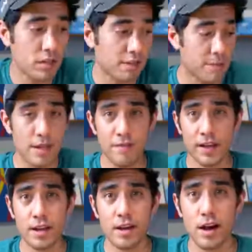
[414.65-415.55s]
Luckily for me, if
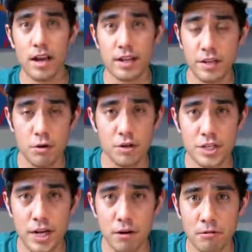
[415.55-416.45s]
I get caught and go to
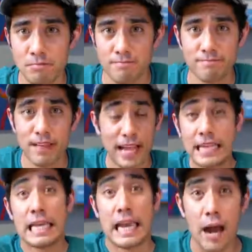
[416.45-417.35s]
jail, I
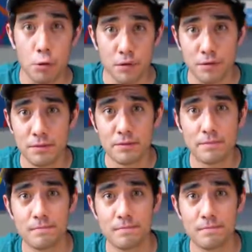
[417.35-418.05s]
can get out.